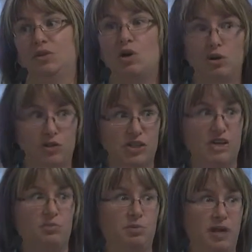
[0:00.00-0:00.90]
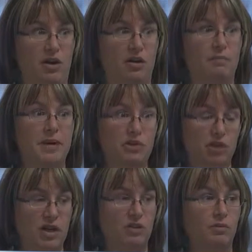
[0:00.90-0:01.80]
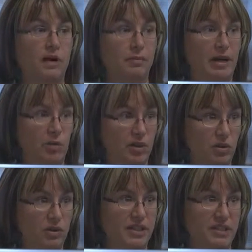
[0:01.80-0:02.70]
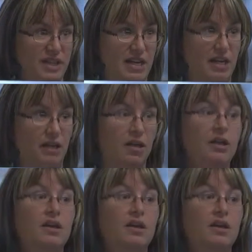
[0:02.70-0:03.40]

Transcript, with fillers: call your tax preparer. Make sure you had the right amount of withholdings taken,